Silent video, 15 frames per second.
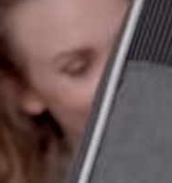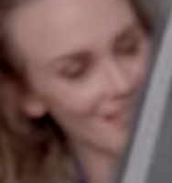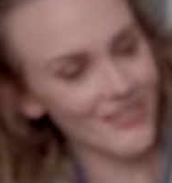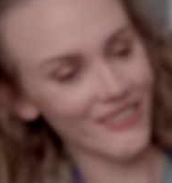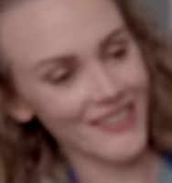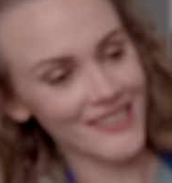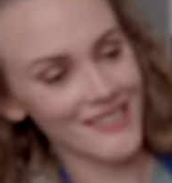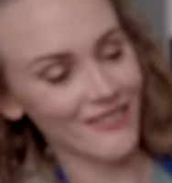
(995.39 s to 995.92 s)
which
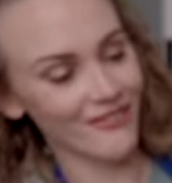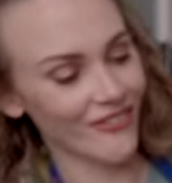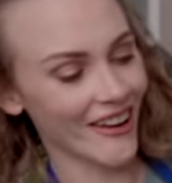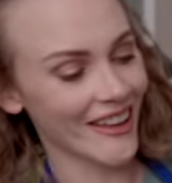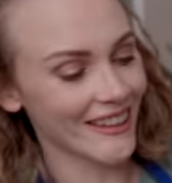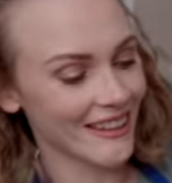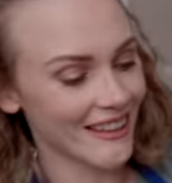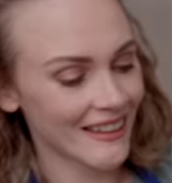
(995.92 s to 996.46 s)
way is the
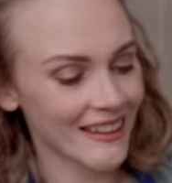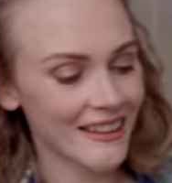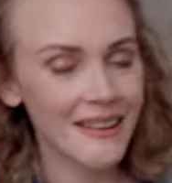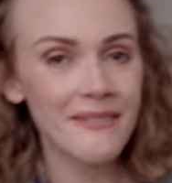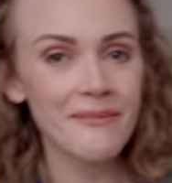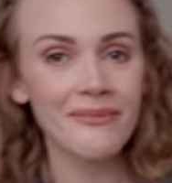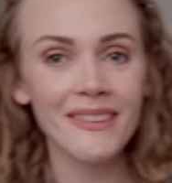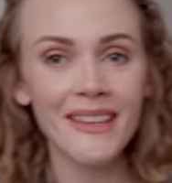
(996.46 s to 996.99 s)
front?
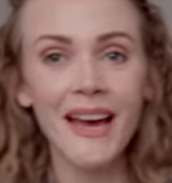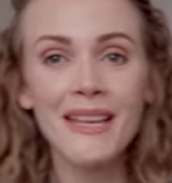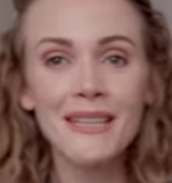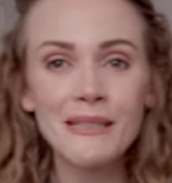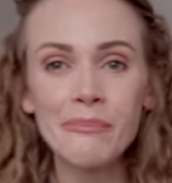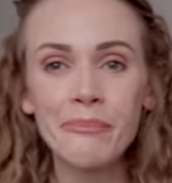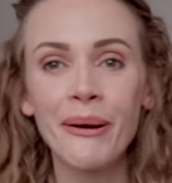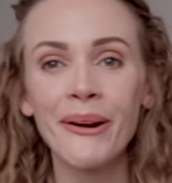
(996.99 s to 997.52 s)

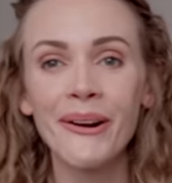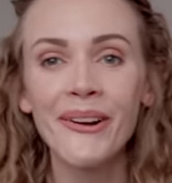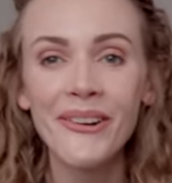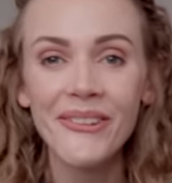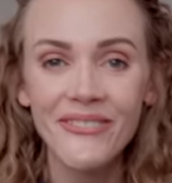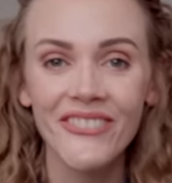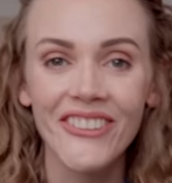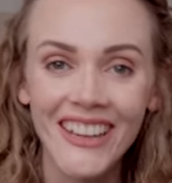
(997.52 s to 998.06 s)
That's
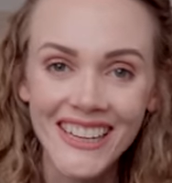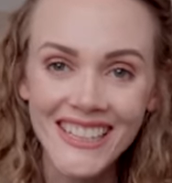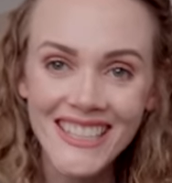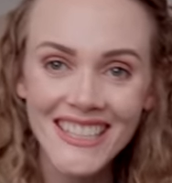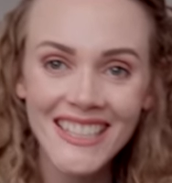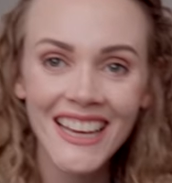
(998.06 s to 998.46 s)
perfect.